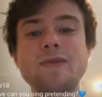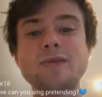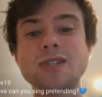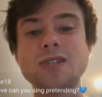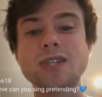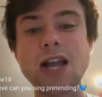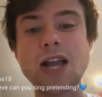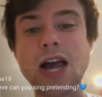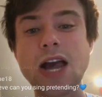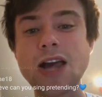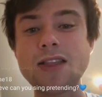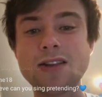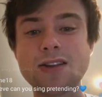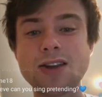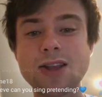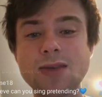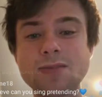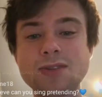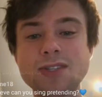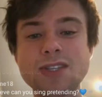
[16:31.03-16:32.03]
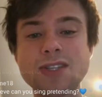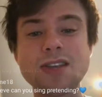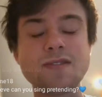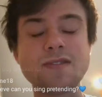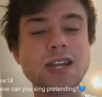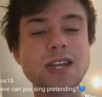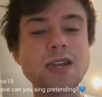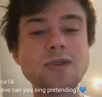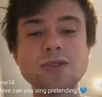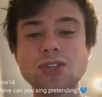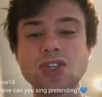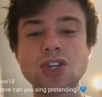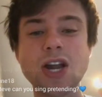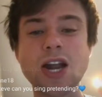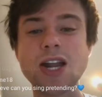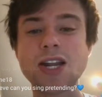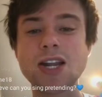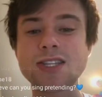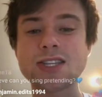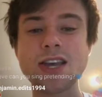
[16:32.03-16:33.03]
There was a guy there named Steve, and he was
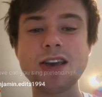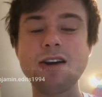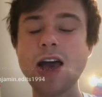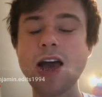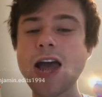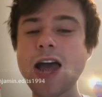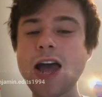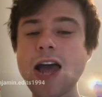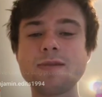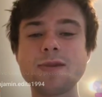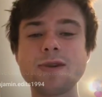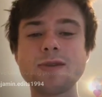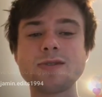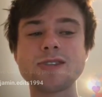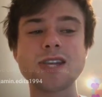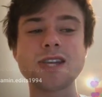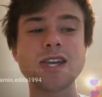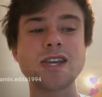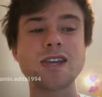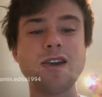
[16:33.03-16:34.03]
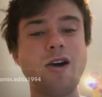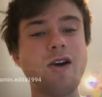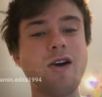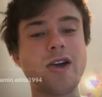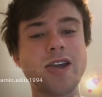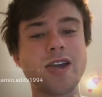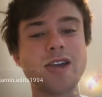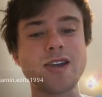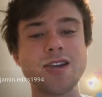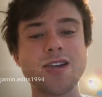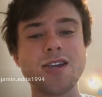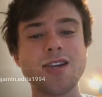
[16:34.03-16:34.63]
trying to tell Adam, he was like, don't